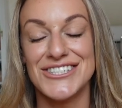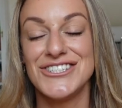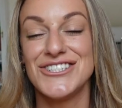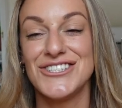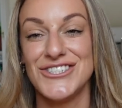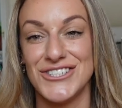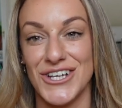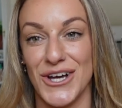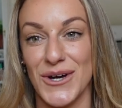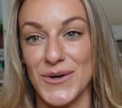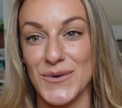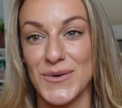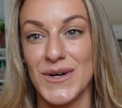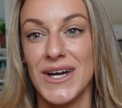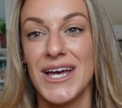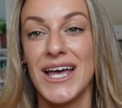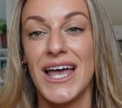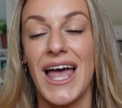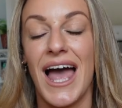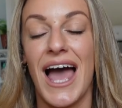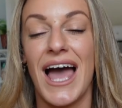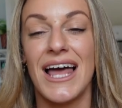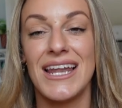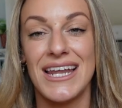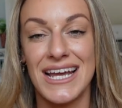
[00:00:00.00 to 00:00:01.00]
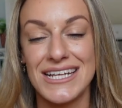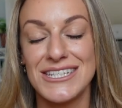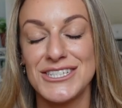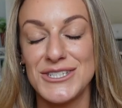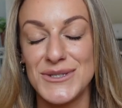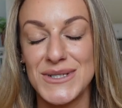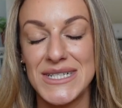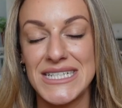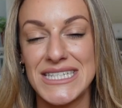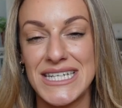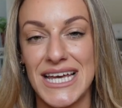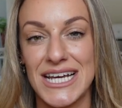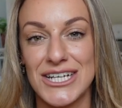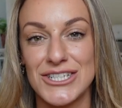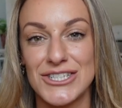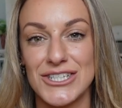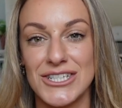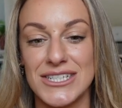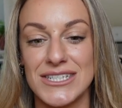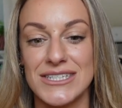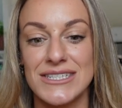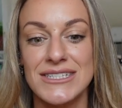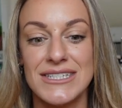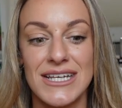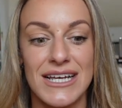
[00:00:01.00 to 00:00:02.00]
So I like to do it in
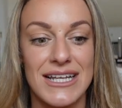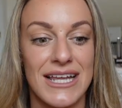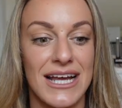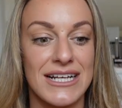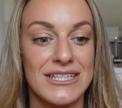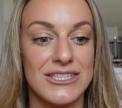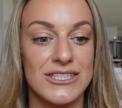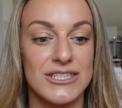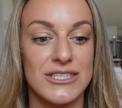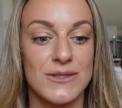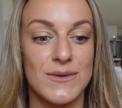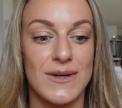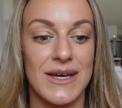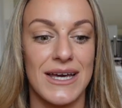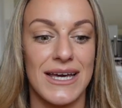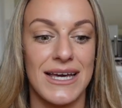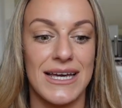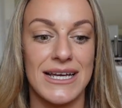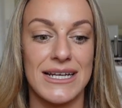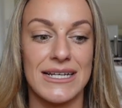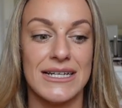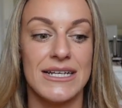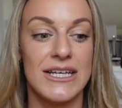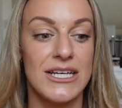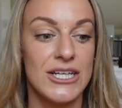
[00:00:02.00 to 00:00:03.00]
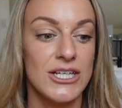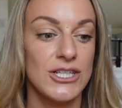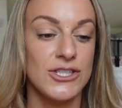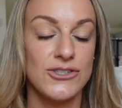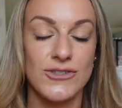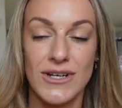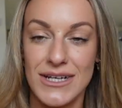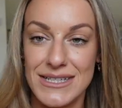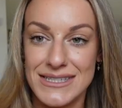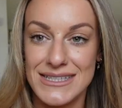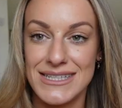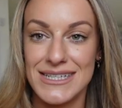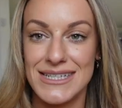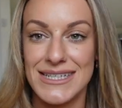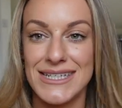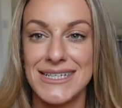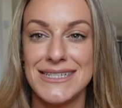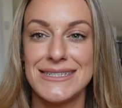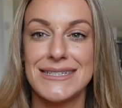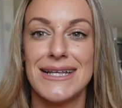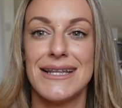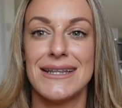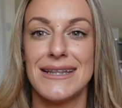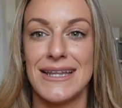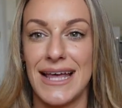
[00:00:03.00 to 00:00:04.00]
sections. I like to do it in
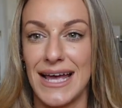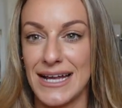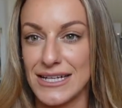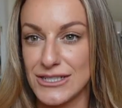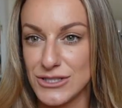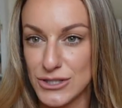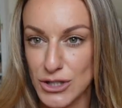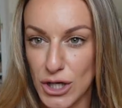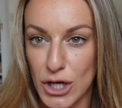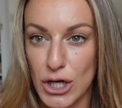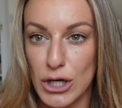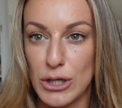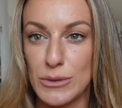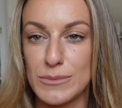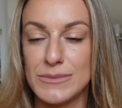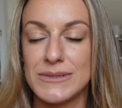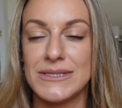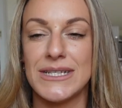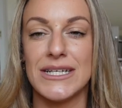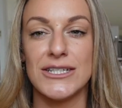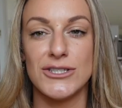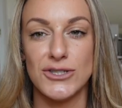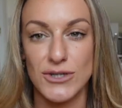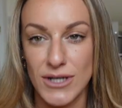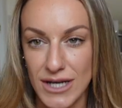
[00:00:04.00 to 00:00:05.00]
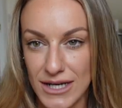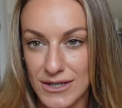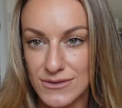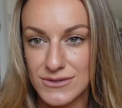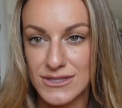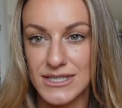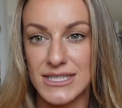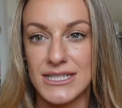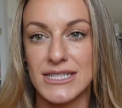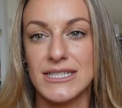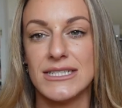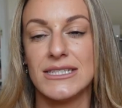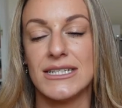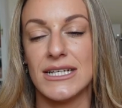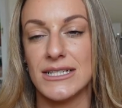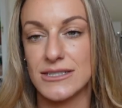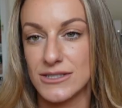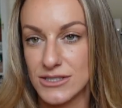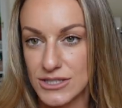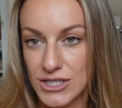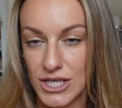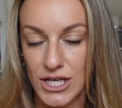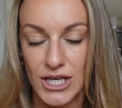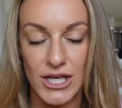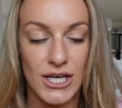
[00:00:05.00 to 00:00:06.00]
dresses, then tops, then trousers, then
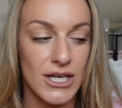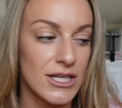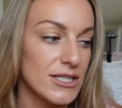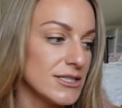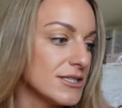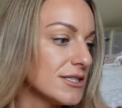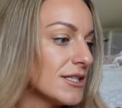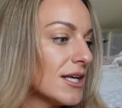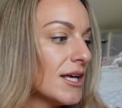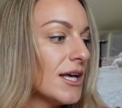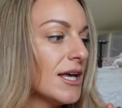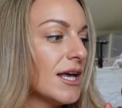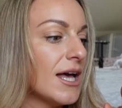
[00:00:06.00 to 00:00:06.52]
skirts,